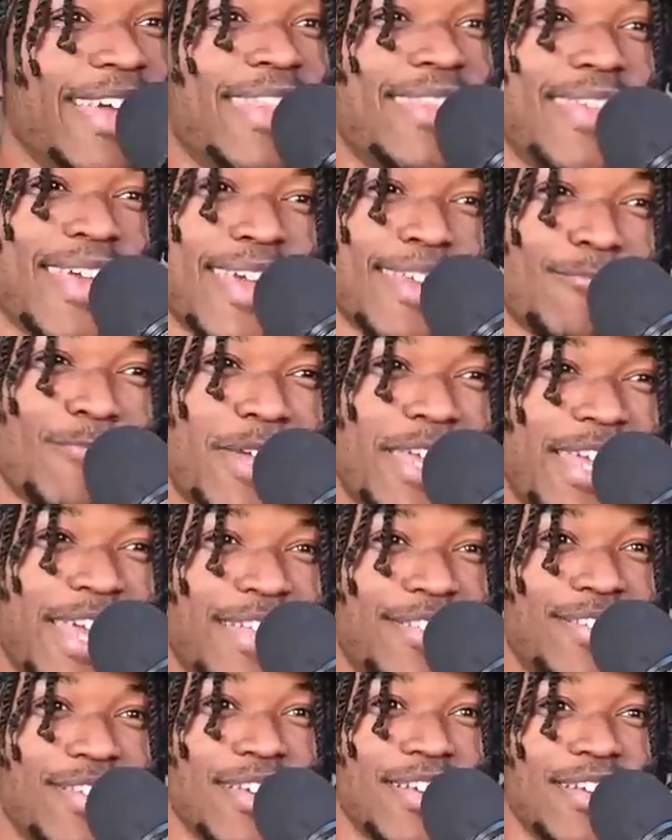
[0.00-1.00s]
And then we
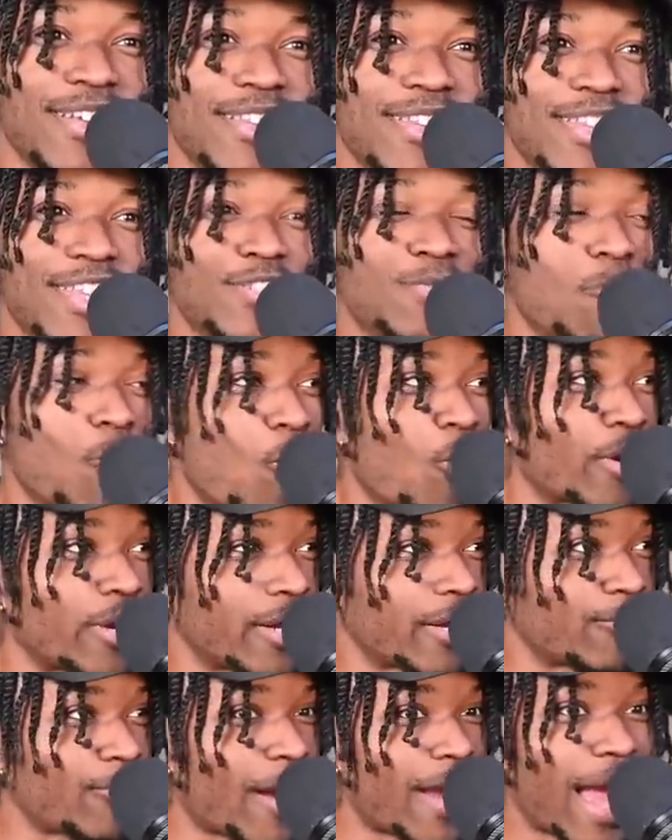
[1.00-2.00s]
get to this
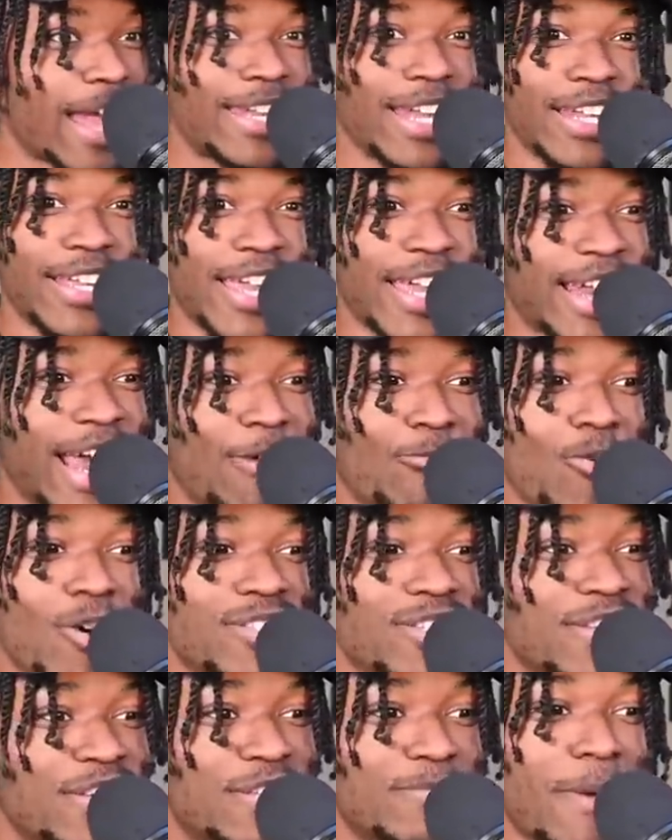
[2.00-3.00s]
morning, right? I, again, I
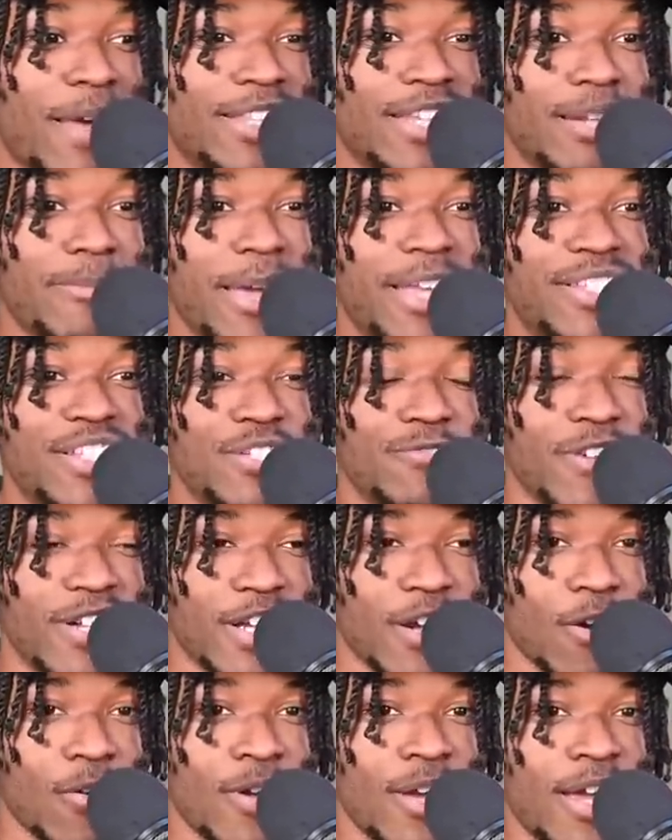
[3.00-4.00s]
wasn't expecting to make this
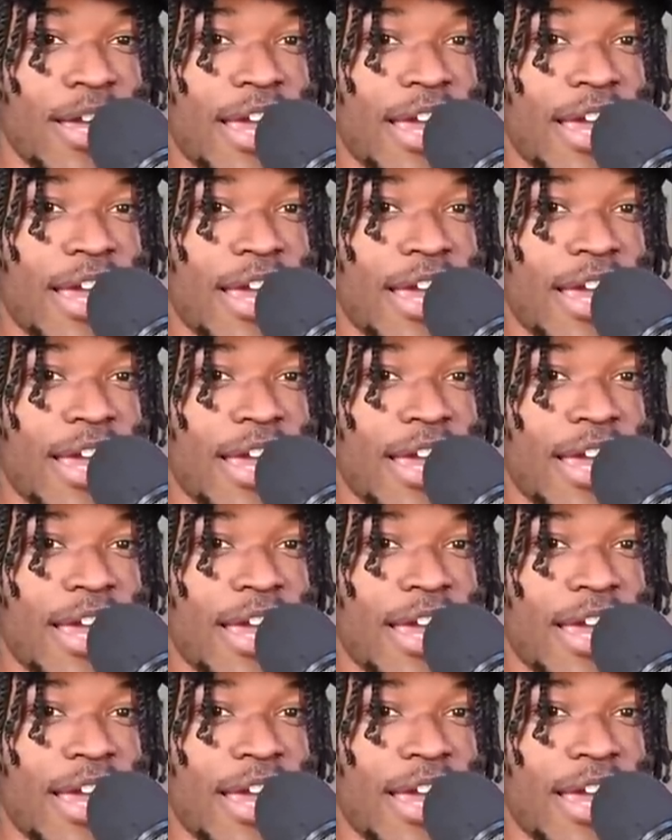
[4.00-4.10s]
video.